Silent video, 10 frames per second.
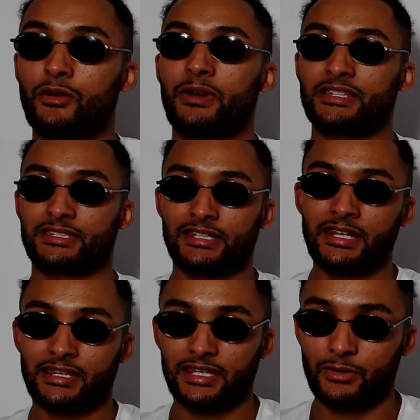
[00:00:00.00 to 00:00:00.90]

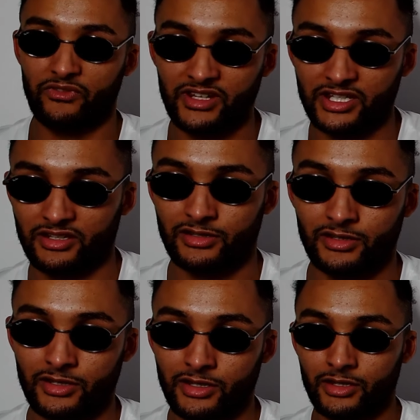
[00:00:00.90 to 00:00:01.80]
masculinity within you.
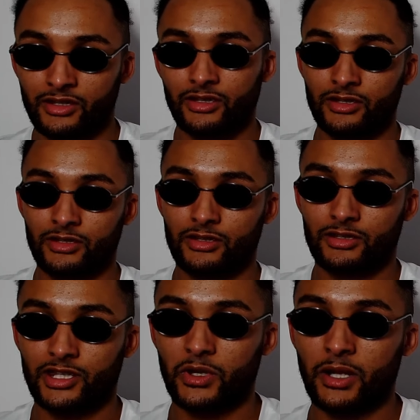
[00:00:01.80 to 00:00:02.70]

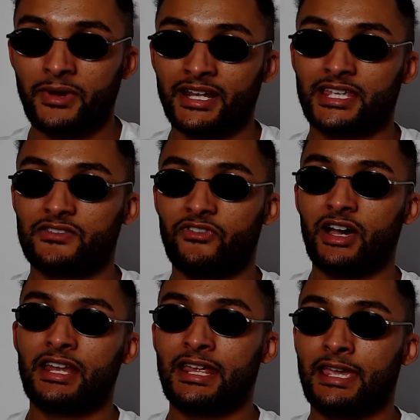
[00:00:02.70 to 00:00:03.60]
when a man gets
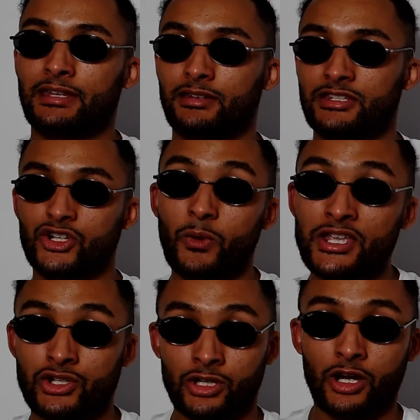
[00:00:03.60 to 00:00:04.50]
violated, there's two ways
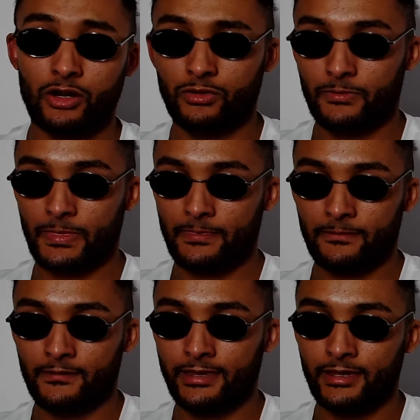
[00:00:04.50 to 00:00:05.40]
you can go.
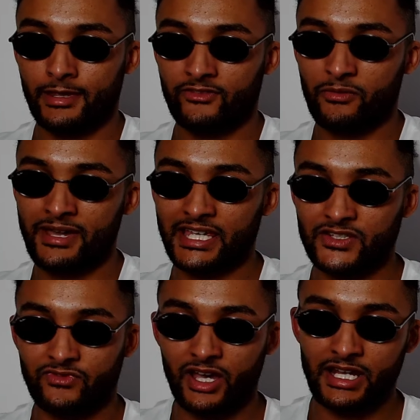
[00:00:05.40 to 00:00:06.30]
If a man gets
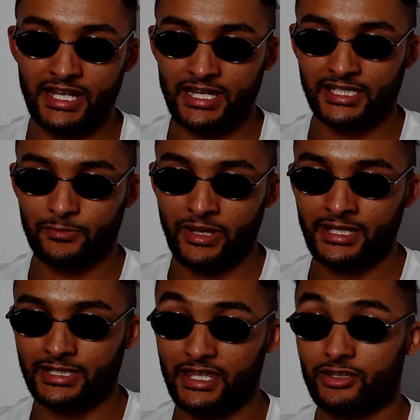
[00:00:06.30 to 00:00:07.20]
violated in the pen,
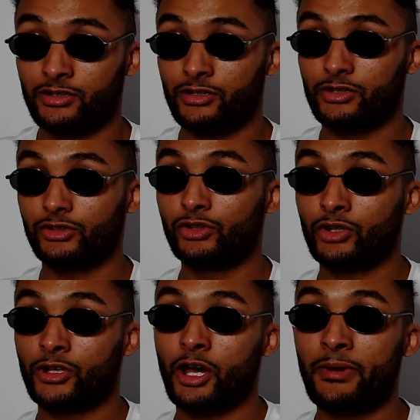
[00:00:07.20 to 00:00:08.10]
yeah, you can
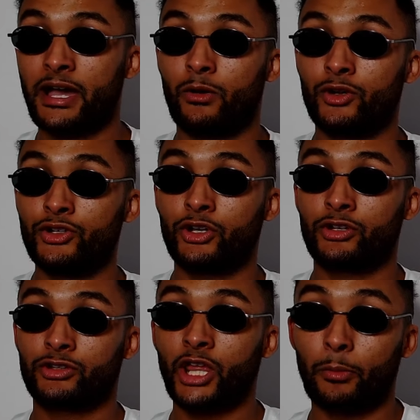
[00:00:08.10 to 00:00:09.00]
come out and you
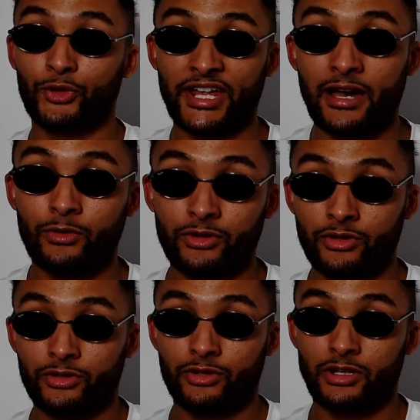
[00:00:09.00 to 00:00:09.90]
can double down.
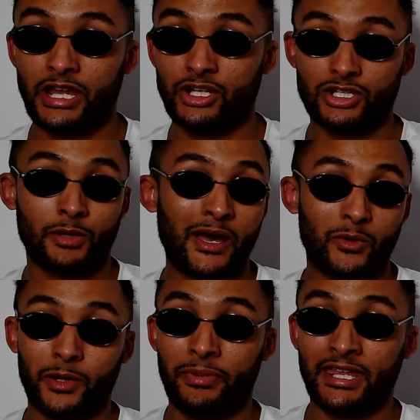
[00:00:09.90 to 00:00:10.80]
then you come out with
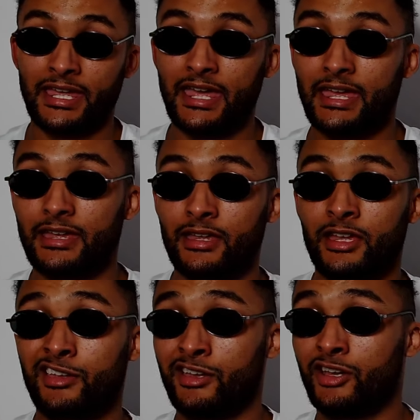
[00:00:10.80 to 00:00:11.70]
the pink hair
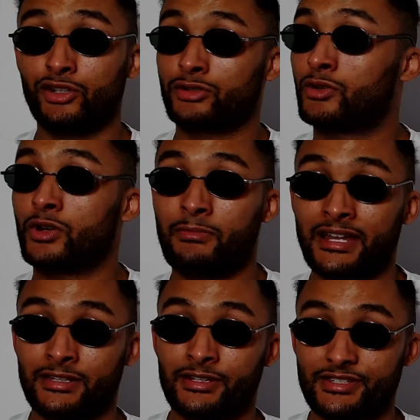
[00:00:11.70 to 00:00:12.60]
and you just go on a
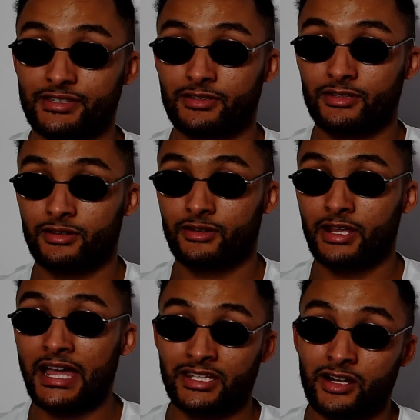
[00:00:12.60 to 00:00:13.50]
madness,
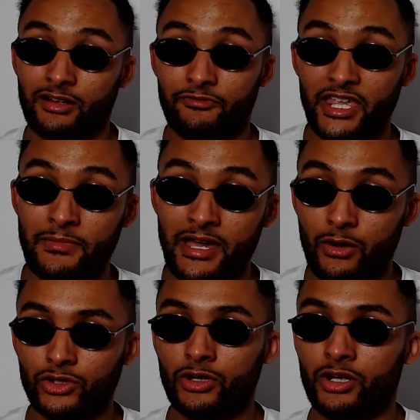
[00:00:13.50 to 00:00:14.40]
acting like a female.
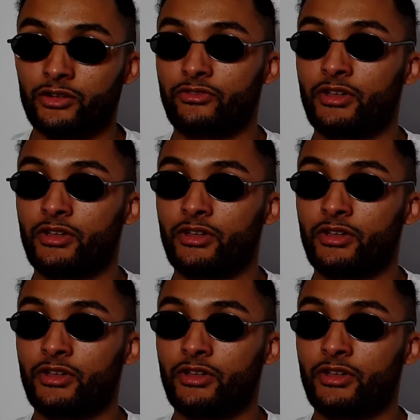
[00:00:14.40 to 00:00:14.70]
You kind of